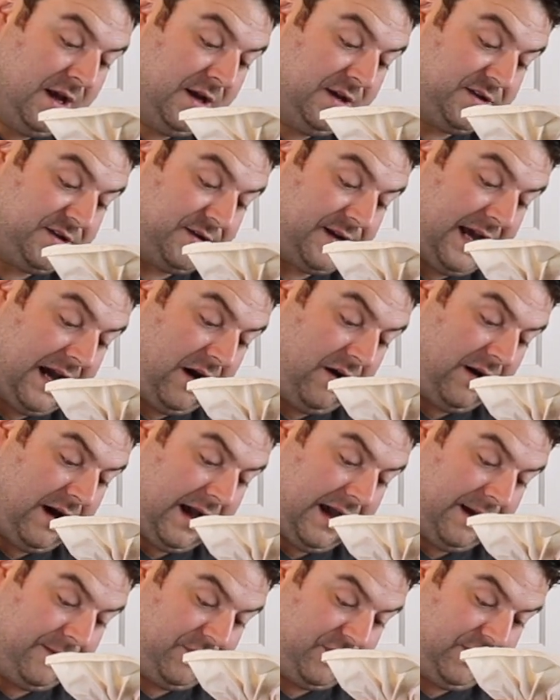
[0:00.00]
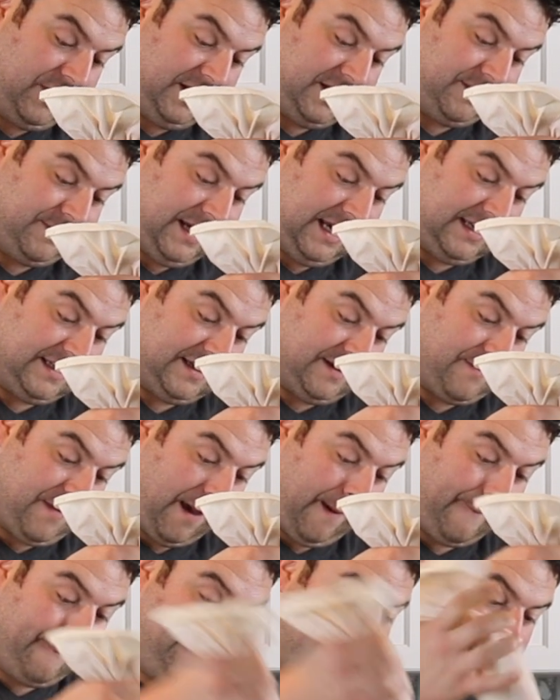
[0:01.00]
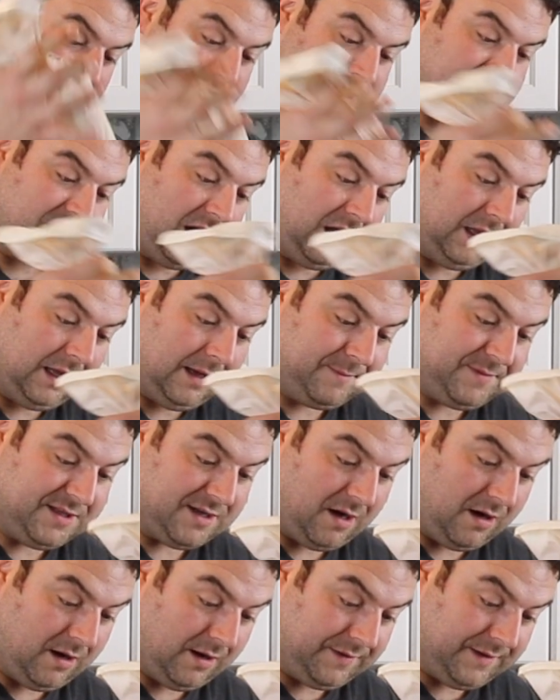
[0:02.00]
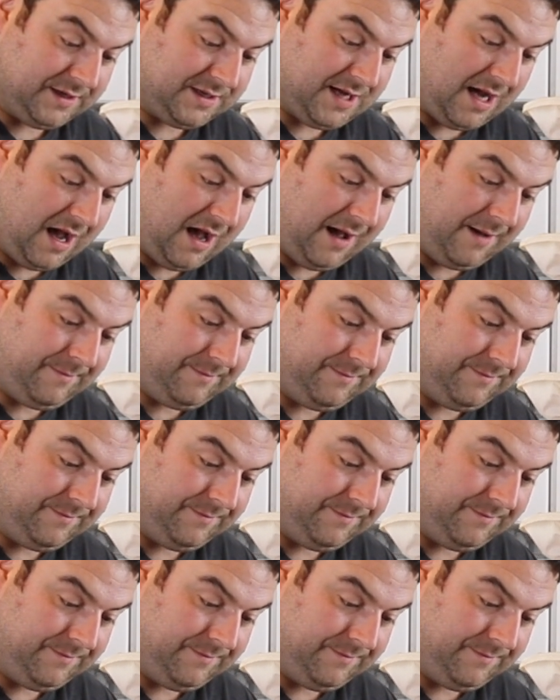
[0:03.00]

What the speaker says: So now I am going to make some big dollops on the top,